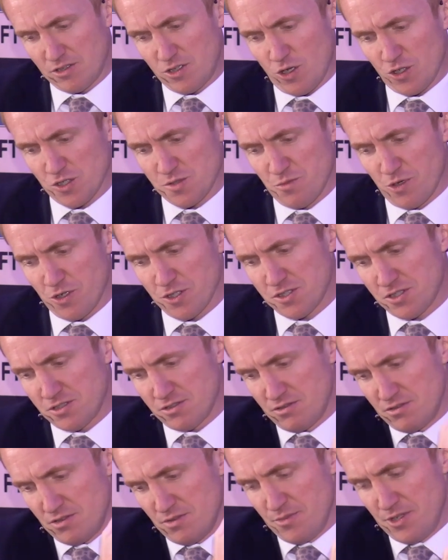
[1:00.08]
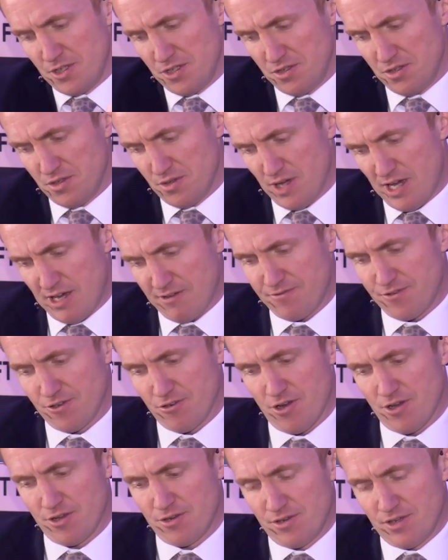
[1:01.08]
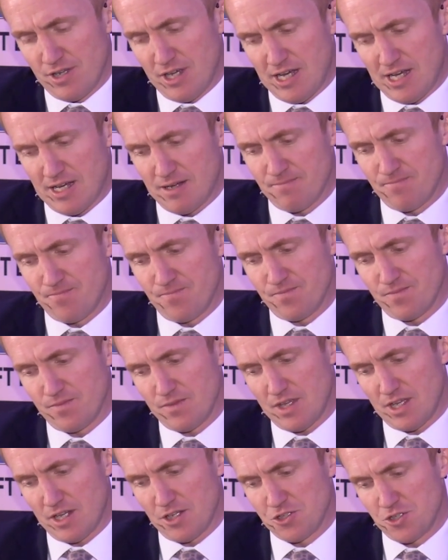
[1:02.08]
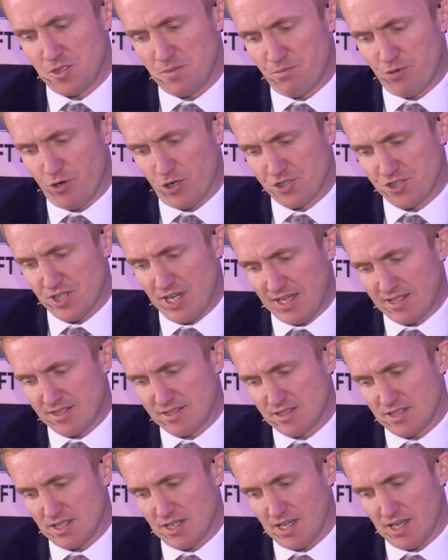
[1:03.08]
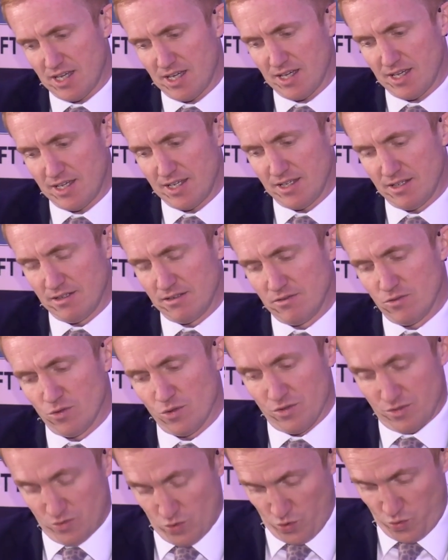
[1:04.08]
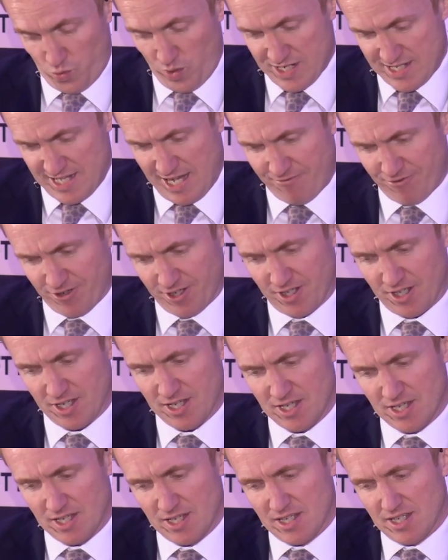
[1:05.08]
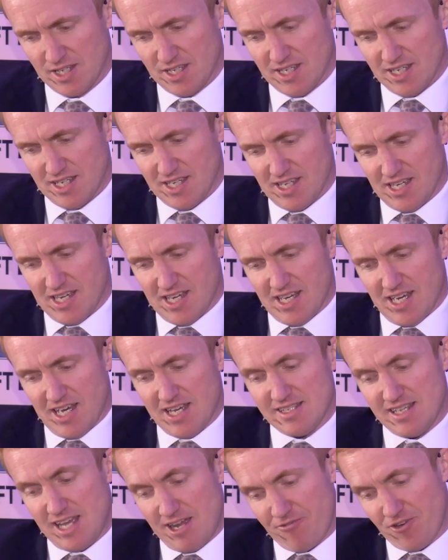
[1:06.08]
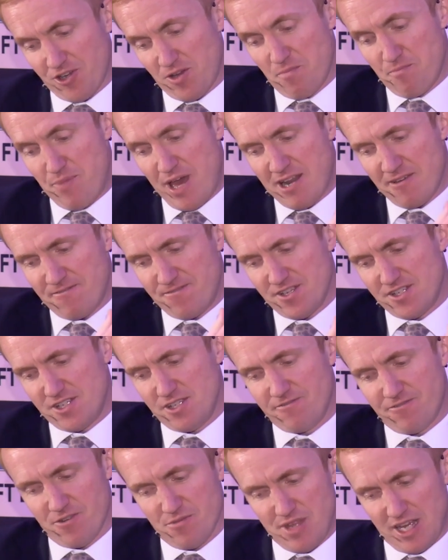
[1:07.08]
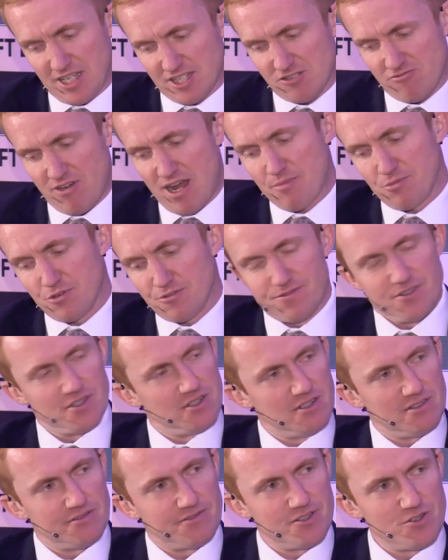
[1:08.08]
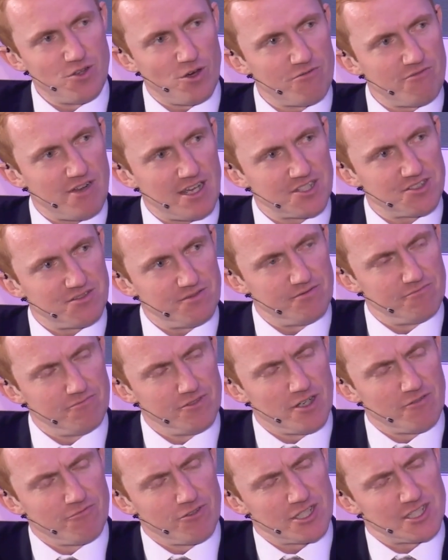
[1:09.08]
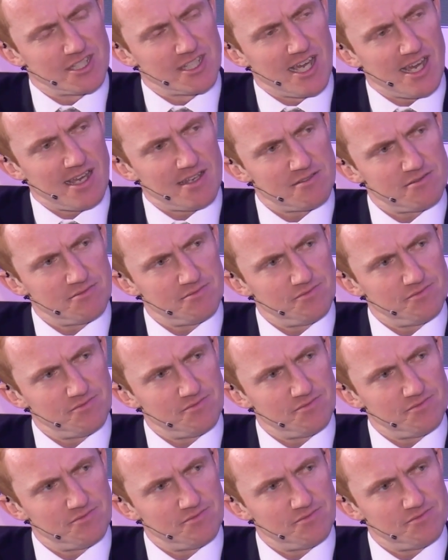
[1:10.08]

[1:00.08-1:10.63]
Kosmos, because you have your own LNG project in Northwest Africa. Has Africa benefited from that scramble for non-Russian gas?